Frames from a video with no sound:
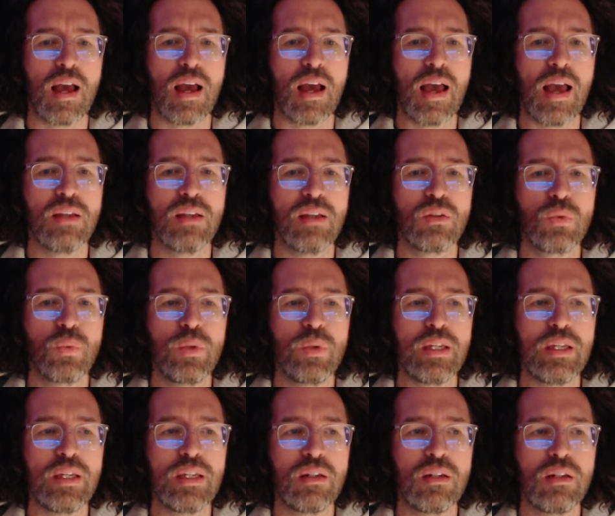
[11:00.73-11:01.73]
as
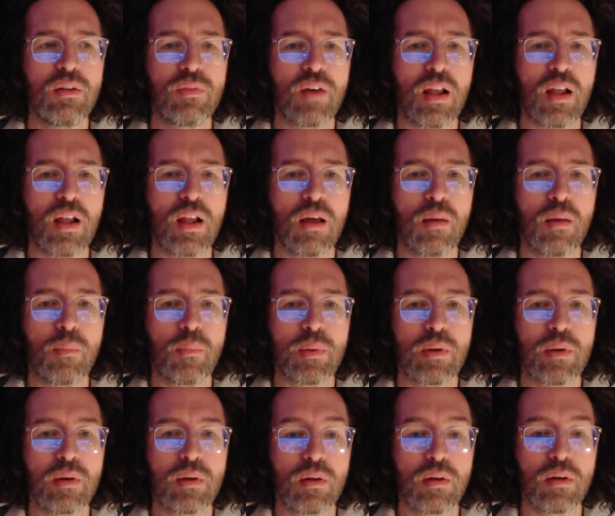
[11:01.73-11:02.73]
we develop
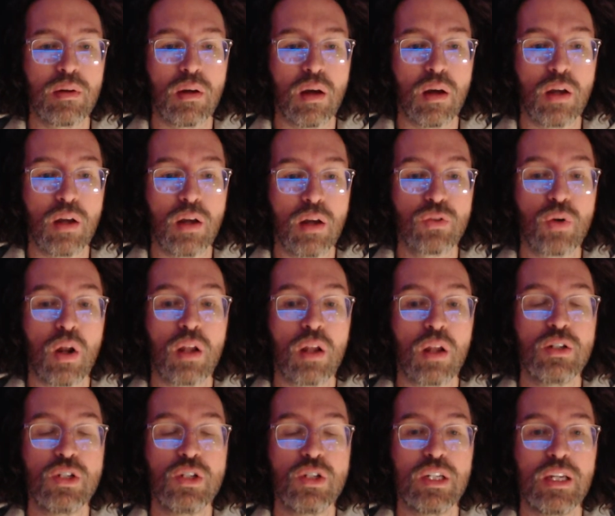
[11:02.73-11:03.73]

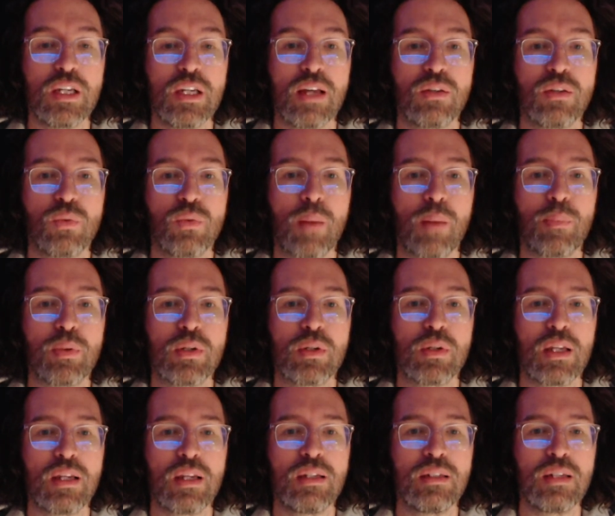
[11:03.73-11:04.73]
astrology as
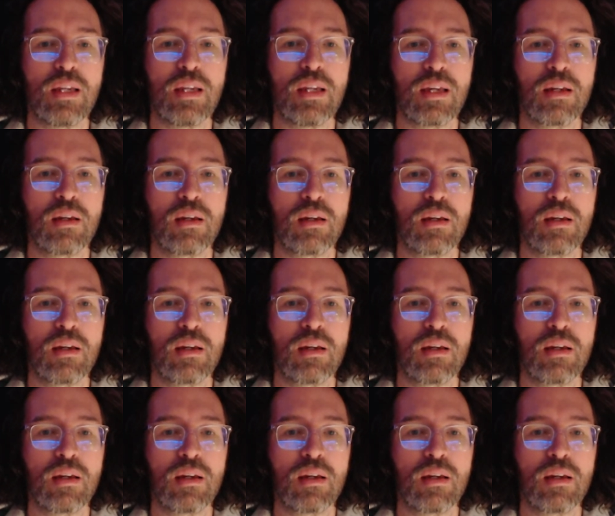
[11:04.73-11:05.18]
representing